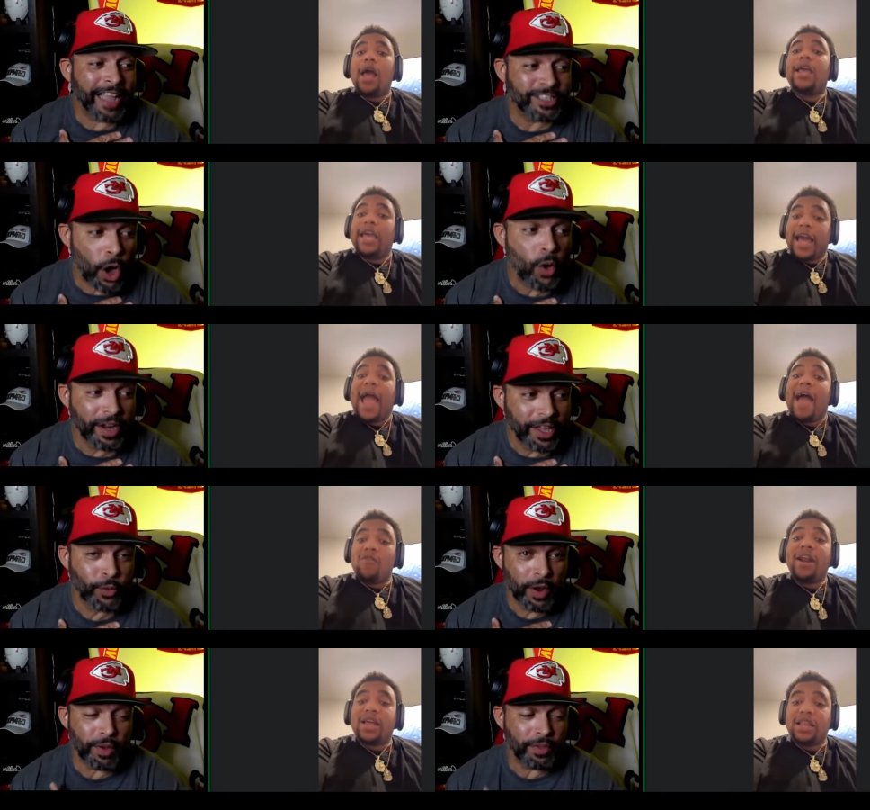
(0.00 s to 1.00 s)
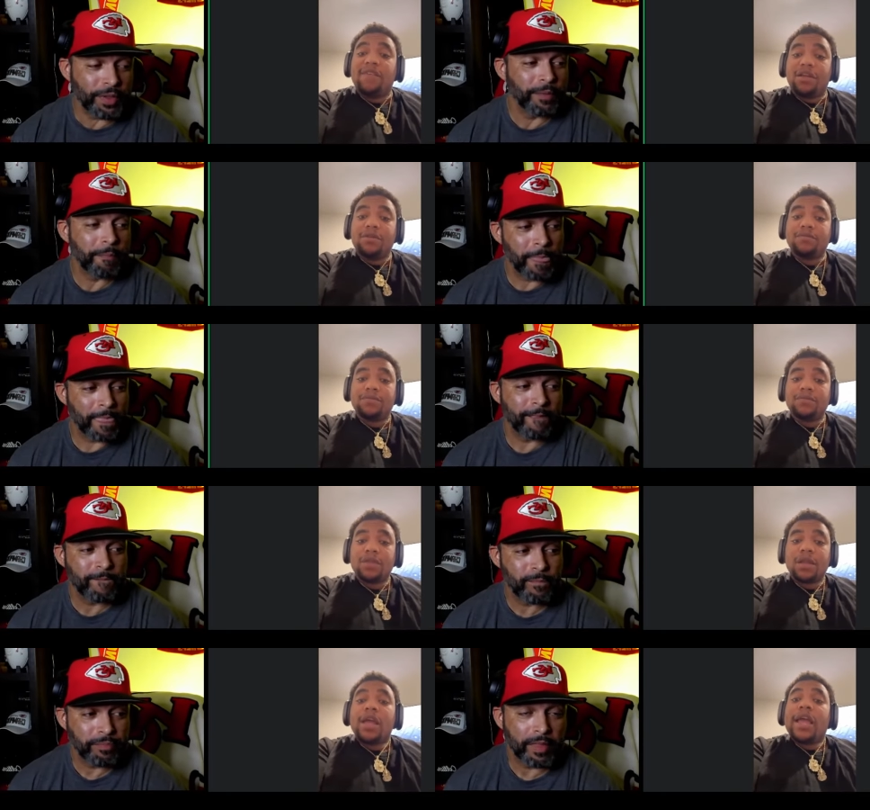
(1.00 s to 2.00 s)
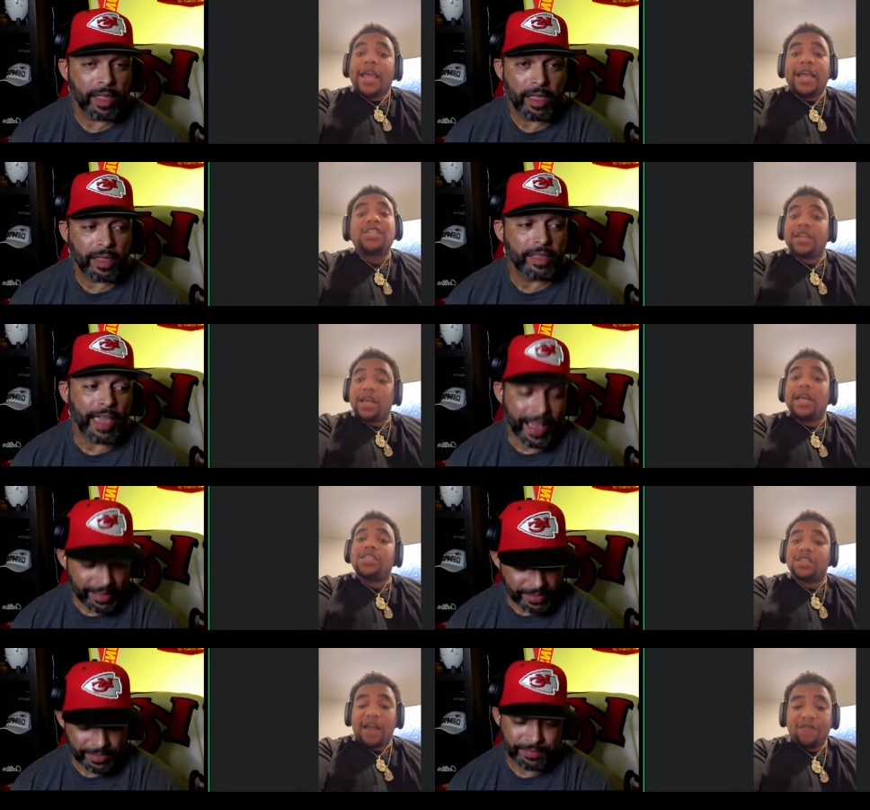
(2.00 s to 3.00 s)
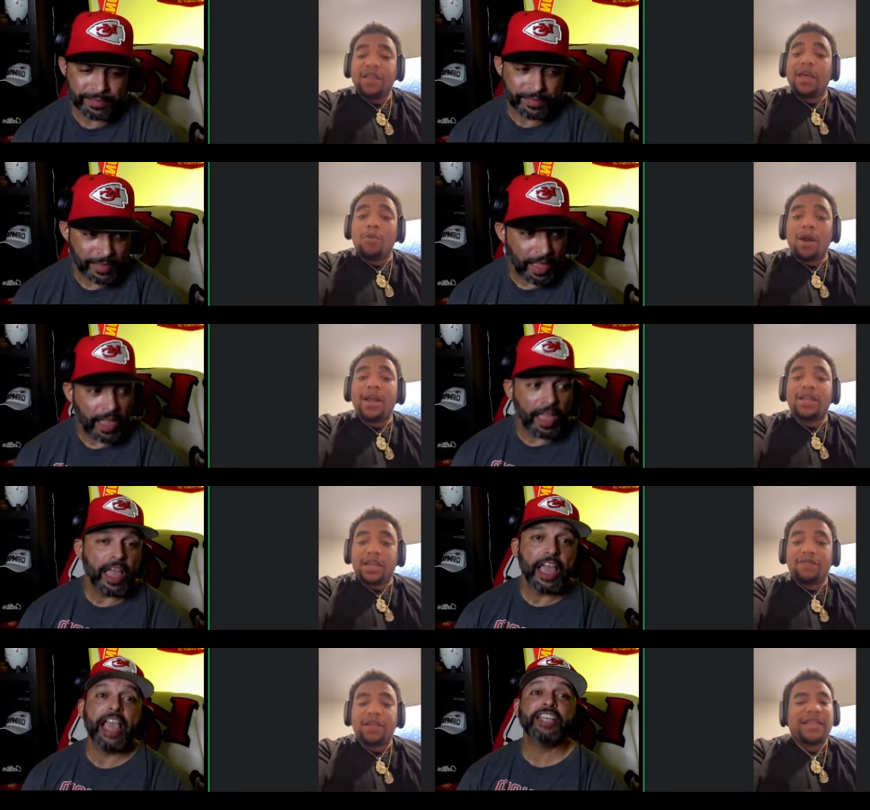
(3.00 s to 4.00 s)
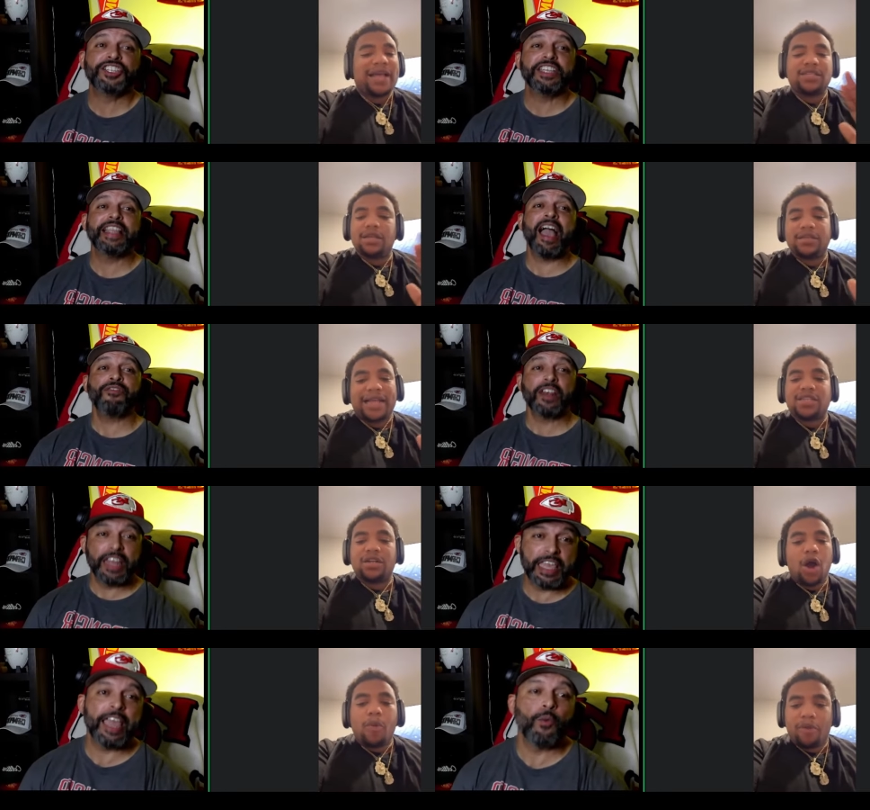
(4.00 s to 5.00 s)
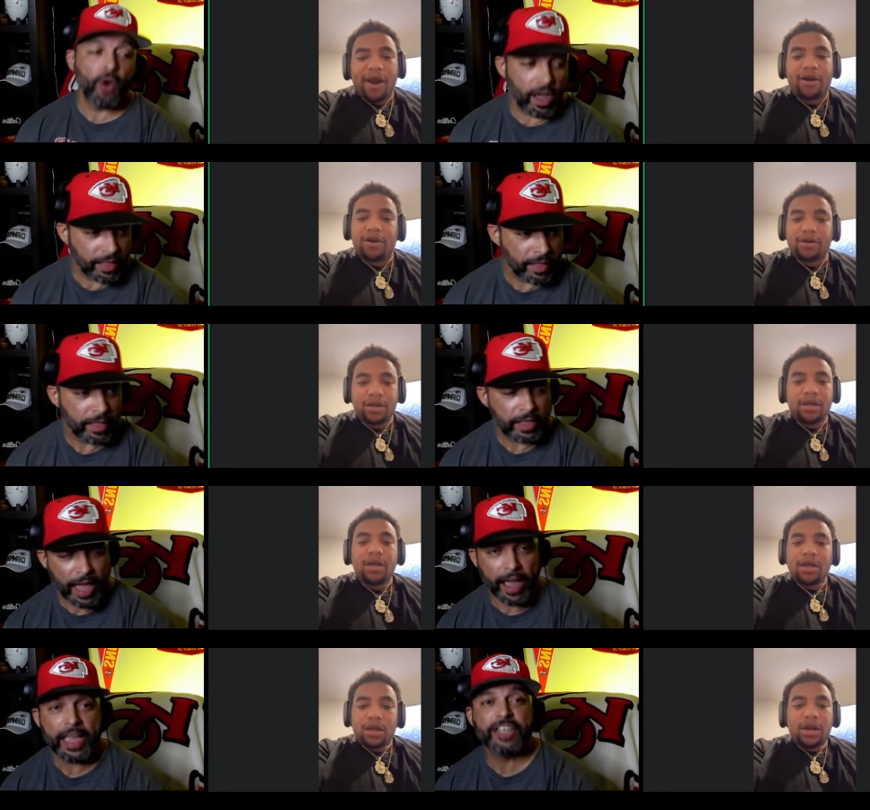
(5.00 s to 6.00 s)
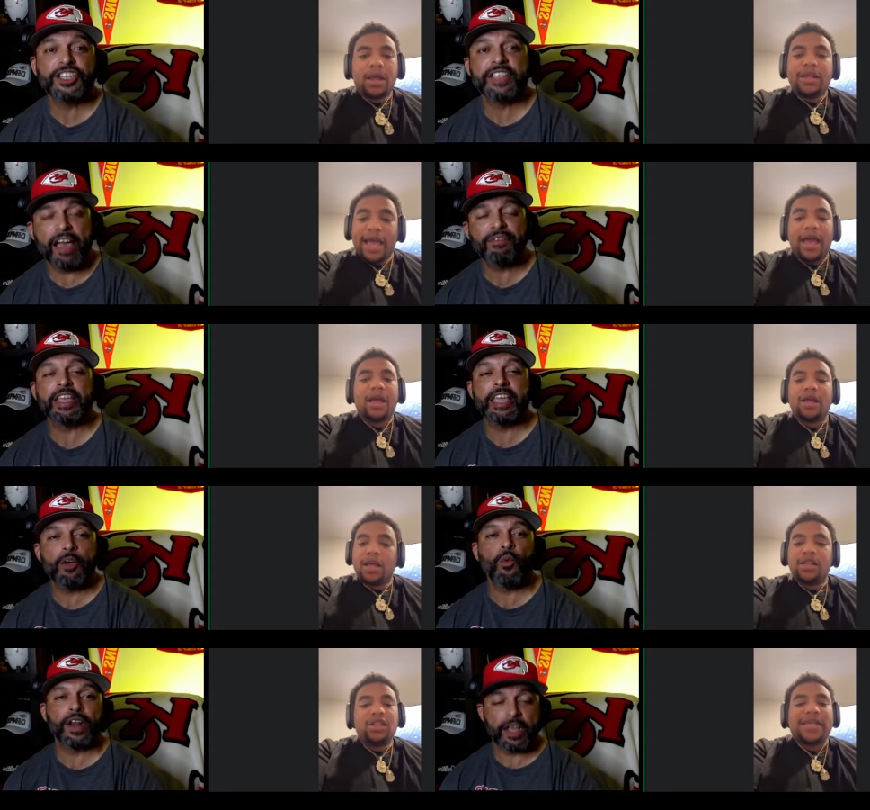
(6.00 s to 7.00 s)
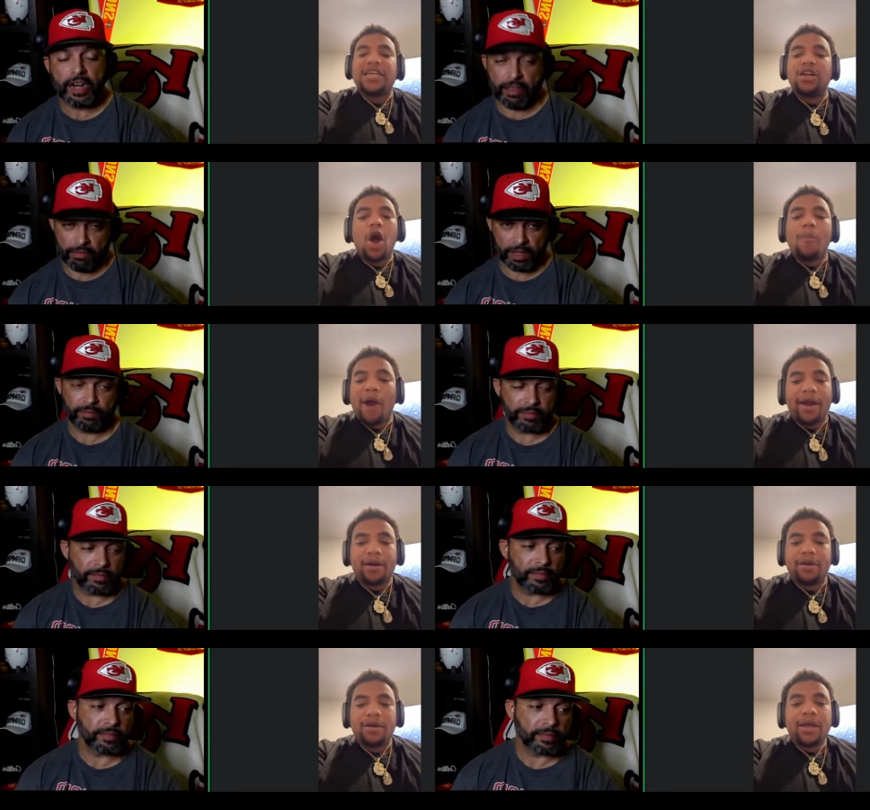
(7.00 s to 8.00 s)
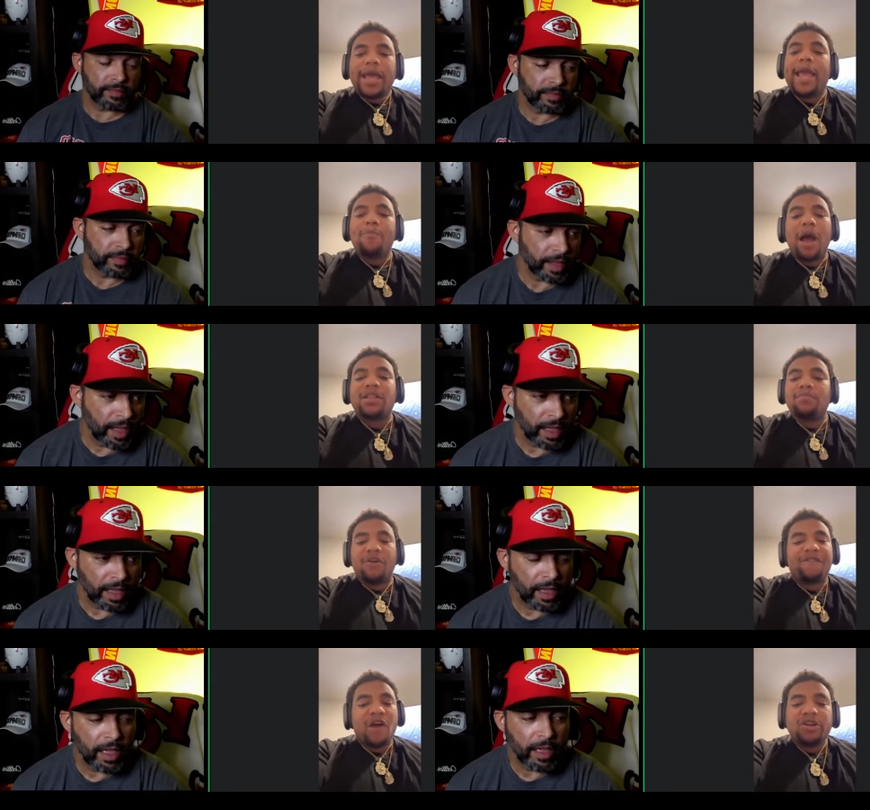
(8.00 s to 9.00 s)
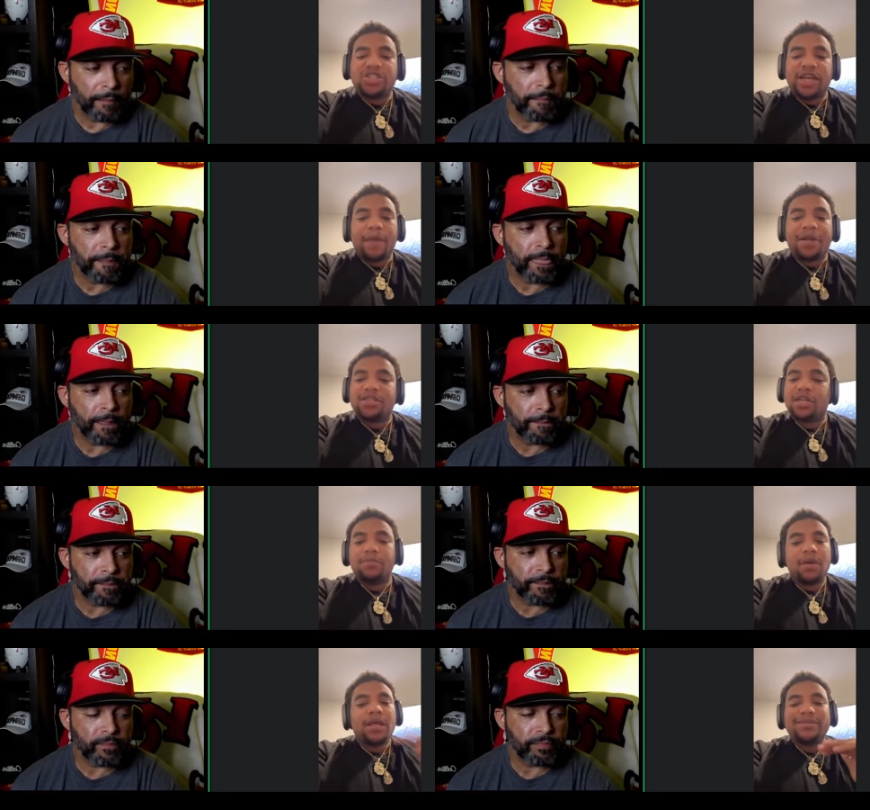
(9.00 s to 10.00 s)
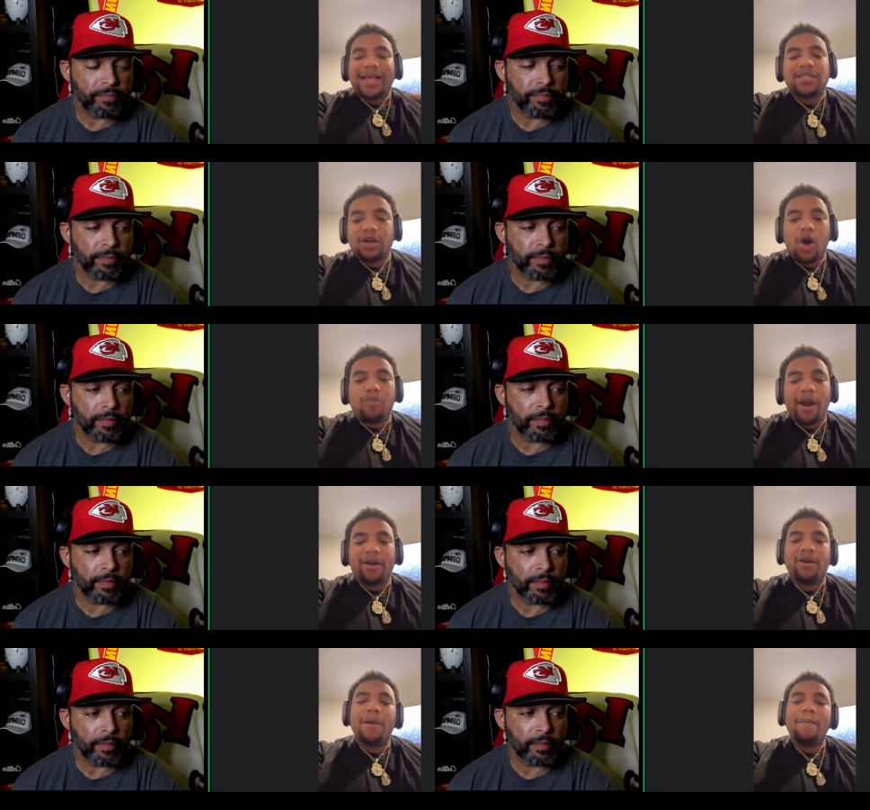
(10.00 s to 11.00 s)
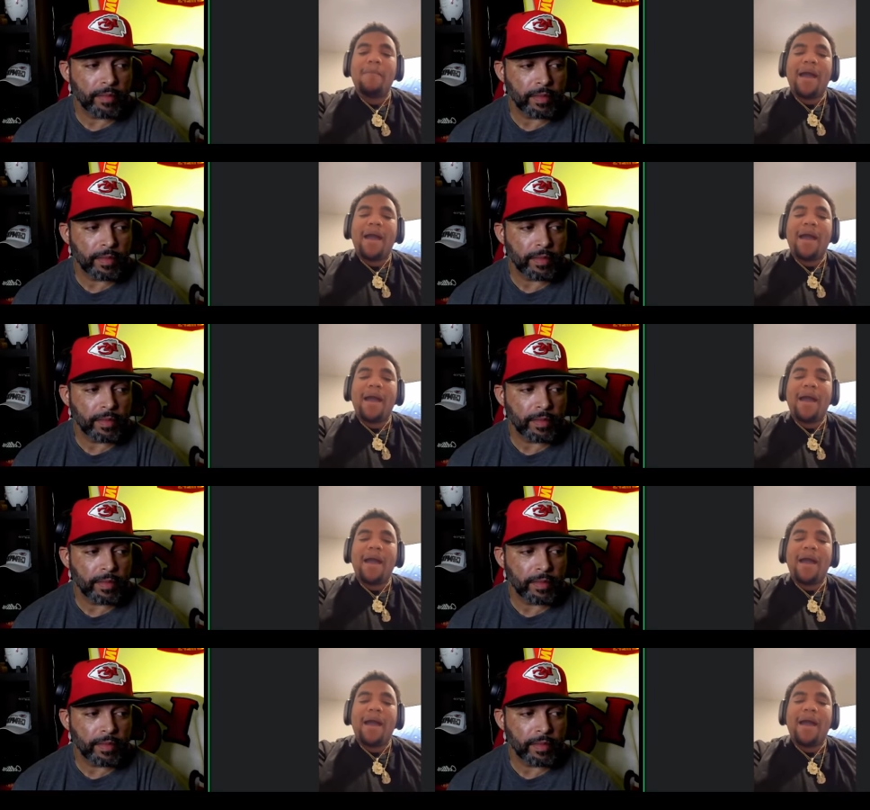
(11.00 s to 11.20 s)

Speaker 1: I uh, totally he can have one in Cleveland. He should he should definitely get one in Cleveland. That's a that's a no brainer.
Speaker 2: Yeah, he should definitely yeah. get one in Cleveland. That's a
Speaker 1: no brainer. He brought them their first championship. That's a no brainer.